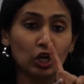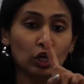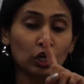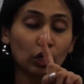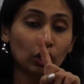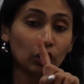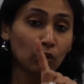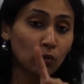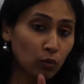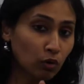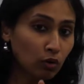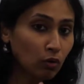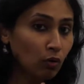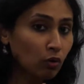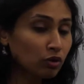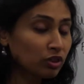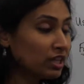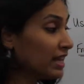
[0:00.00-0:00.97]
You
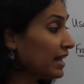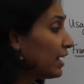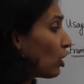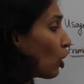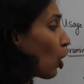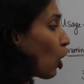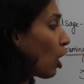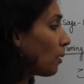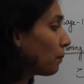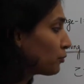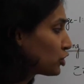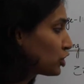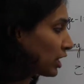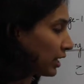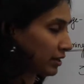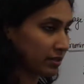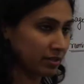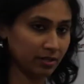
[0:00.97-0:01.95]
know the
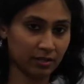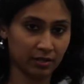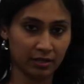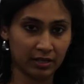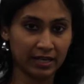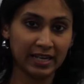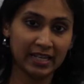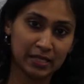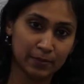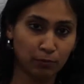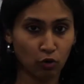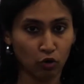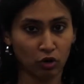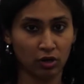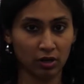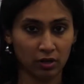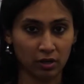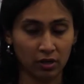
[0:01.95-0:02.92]
object is
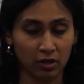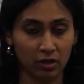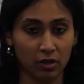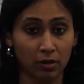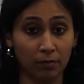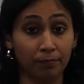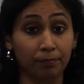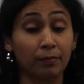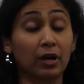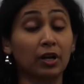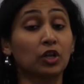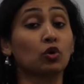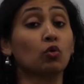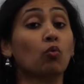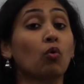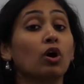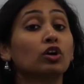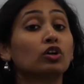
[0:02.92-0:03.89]
book. but you
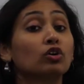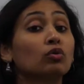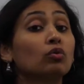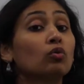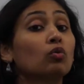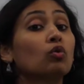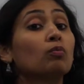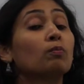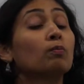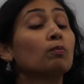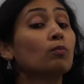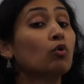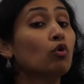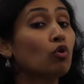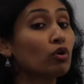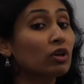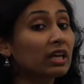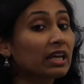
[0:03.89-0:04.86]
want to know
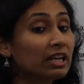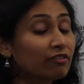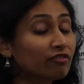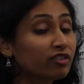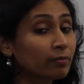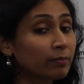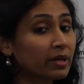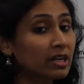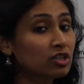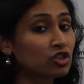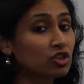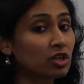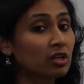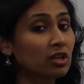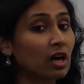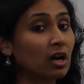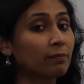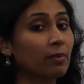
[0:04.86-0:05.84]
more
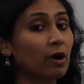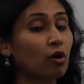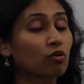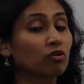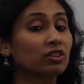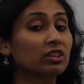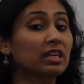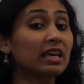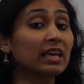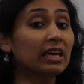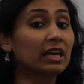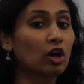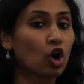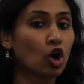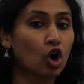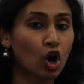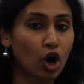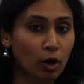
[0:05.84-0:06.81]
information about the
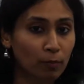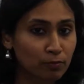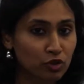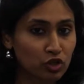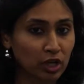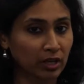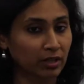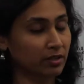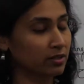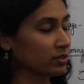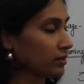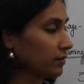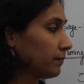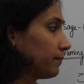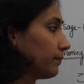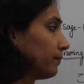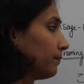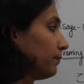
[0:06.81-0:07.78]
object.
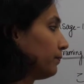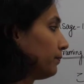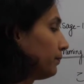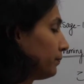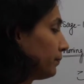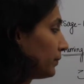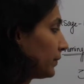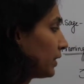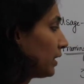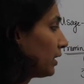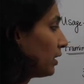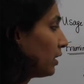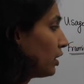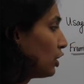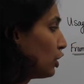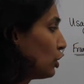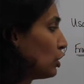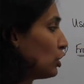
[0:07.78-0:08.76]

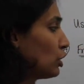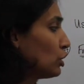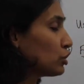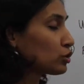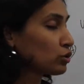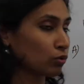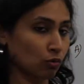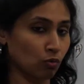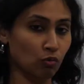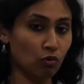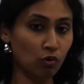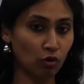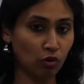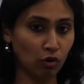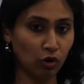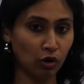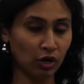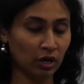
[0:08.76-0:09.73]
So,
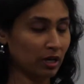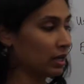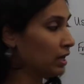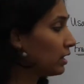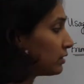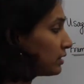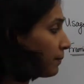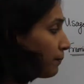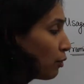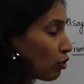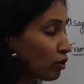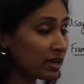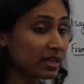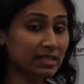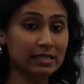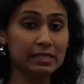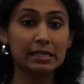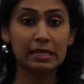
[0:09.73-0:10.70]
the book
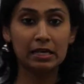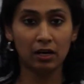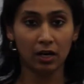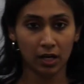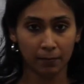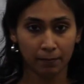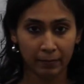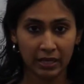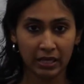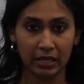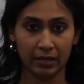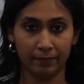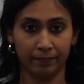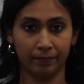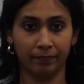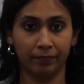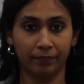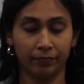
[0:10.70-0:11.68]
is near me.
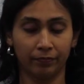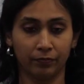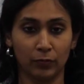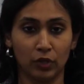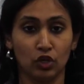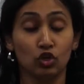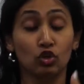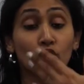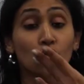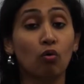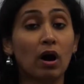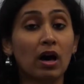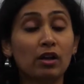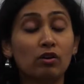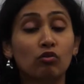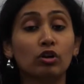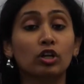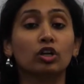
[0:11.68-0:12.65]
You
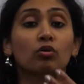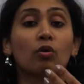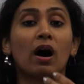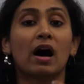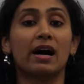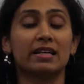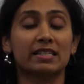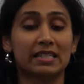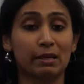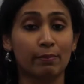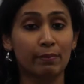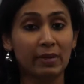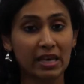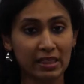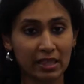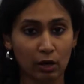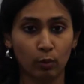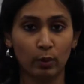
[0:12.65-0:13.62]
are going to ask
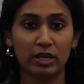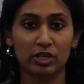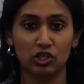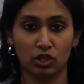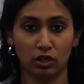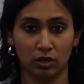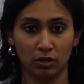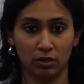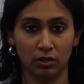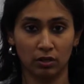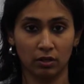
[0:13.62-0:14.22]
me the question.